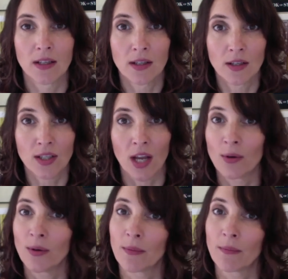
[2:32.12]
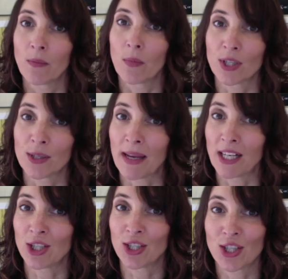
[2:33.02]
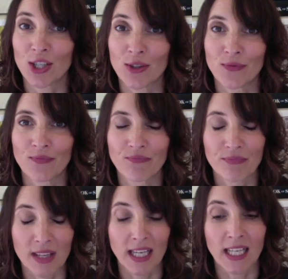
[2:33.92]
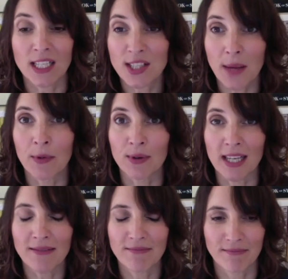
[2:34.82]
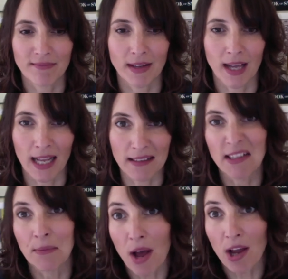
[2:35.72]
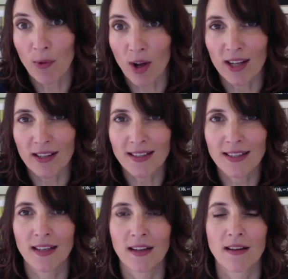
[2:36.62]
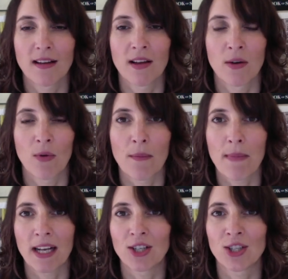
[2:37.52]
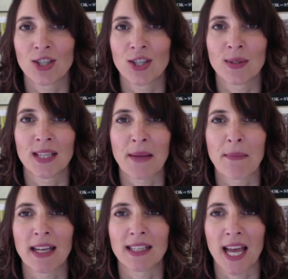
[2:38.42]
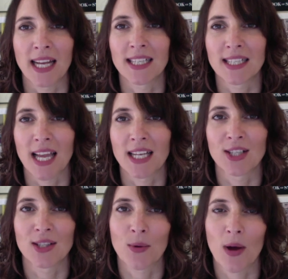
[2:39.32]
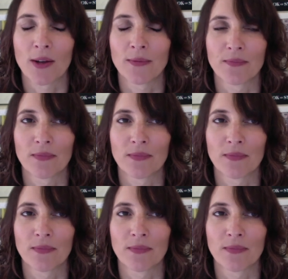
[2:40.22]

So, what do managers do? In summary, and in my words, what managers do is they maintain the status quo.